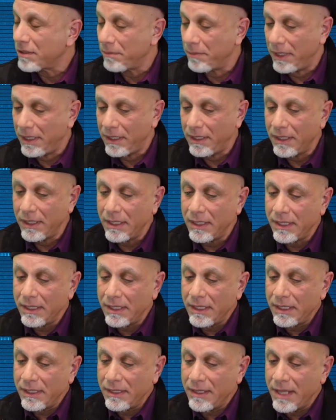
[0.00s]
to me,
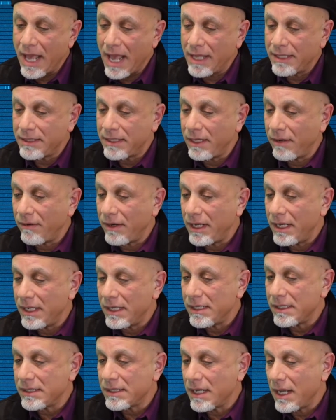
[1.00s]
that there
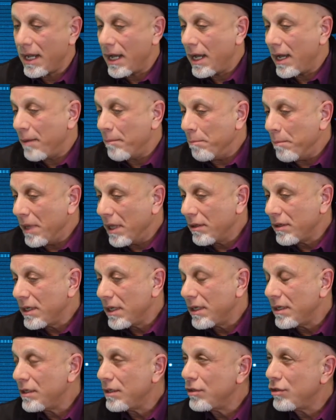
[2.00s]
is 1
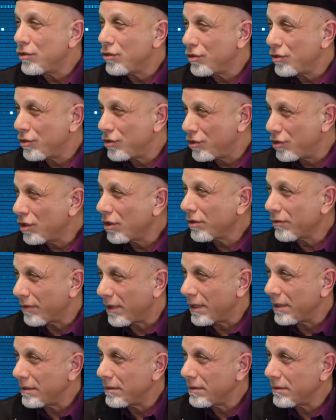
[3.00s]
million
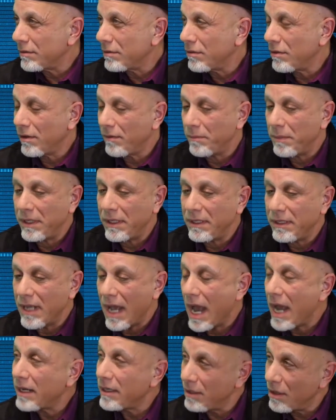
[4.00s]
children who have been
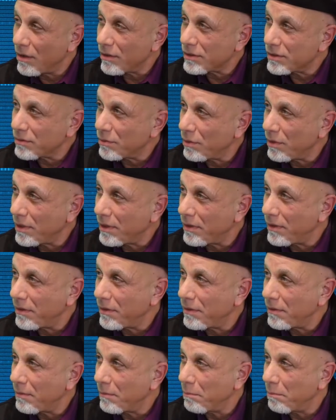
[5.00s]
diagnosed with